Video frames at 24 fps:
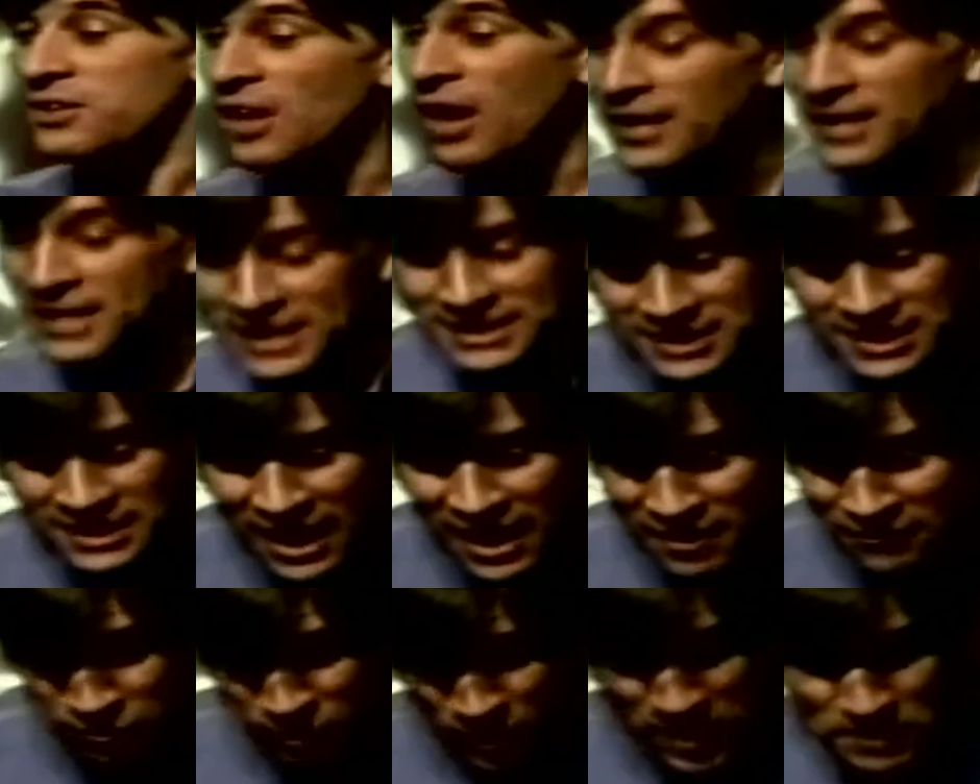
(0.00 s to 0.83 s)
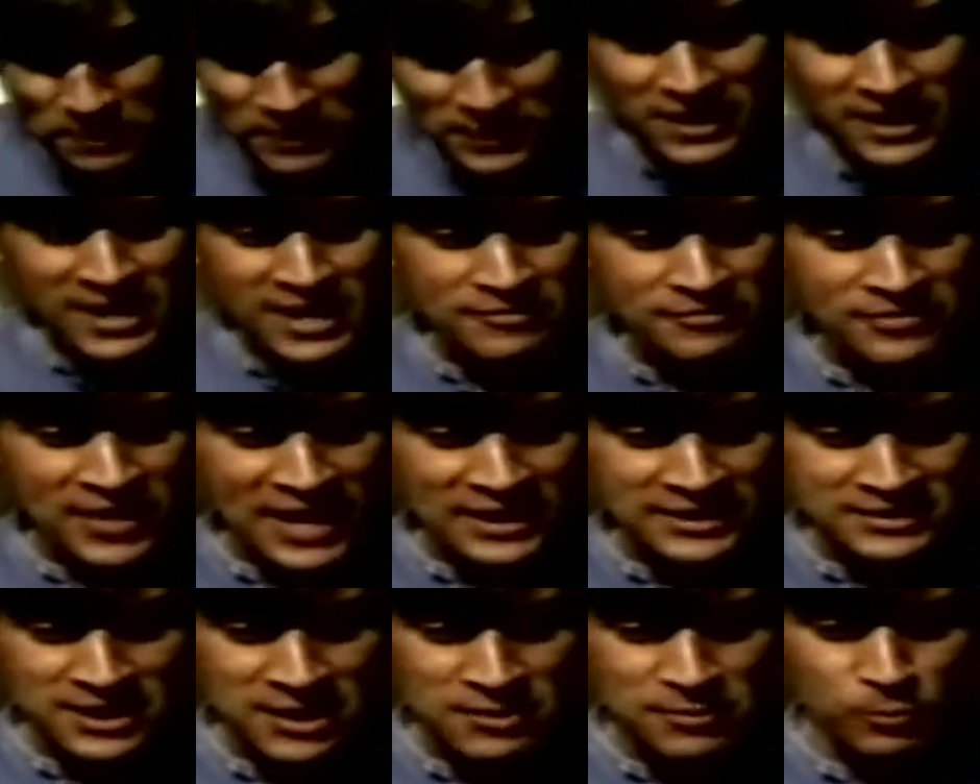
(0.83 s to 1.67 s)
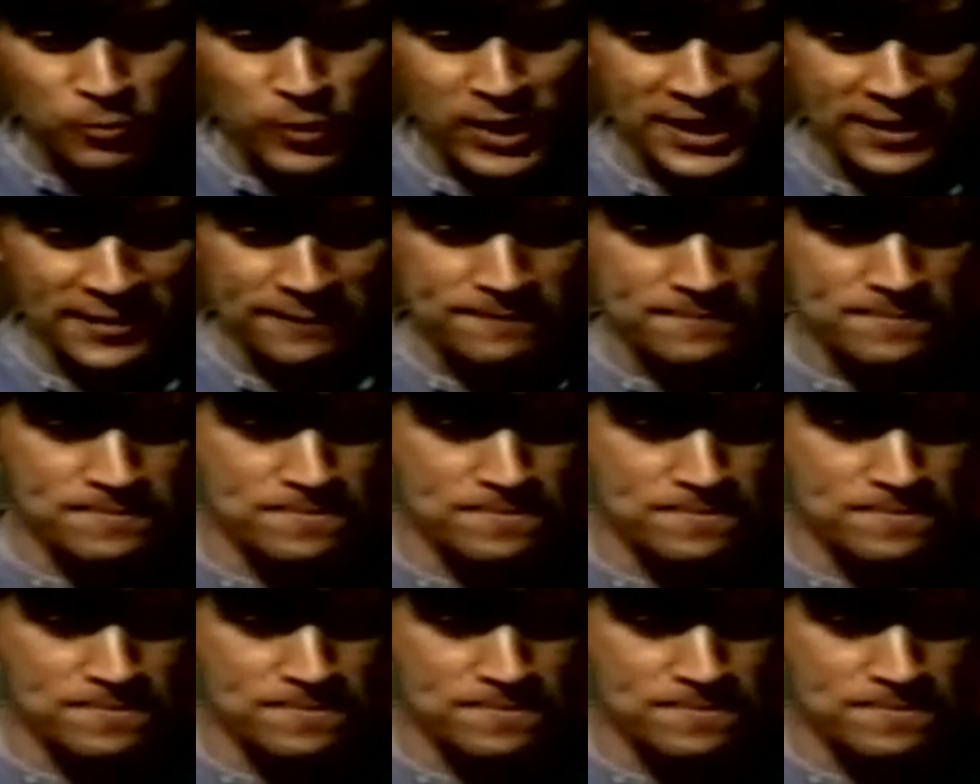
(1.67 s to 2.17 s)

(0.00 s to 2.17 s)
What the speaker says: God is love. We believe that, don't we?